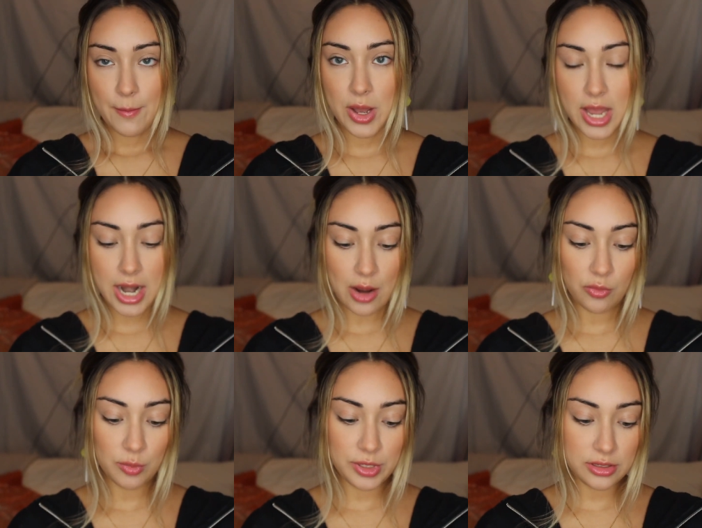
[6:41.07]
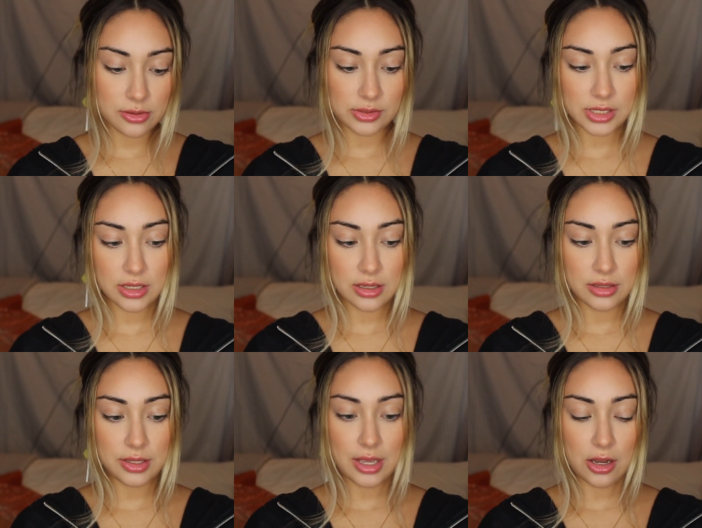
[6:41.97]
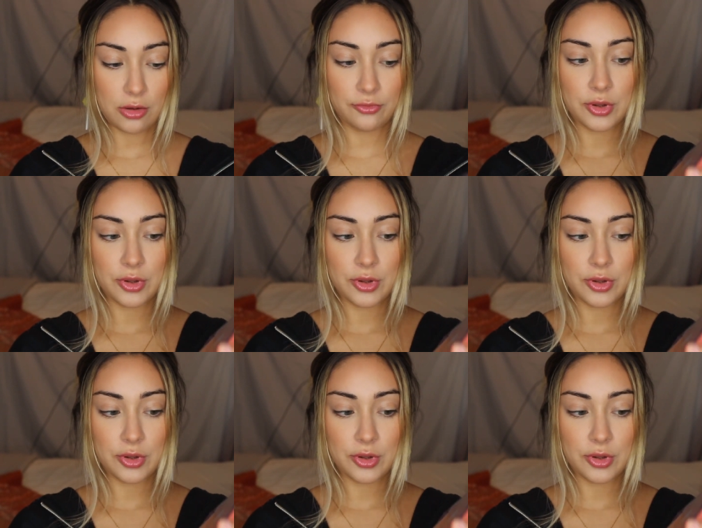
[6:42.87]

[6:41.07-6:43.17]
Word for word: But I will be using the e.l.f.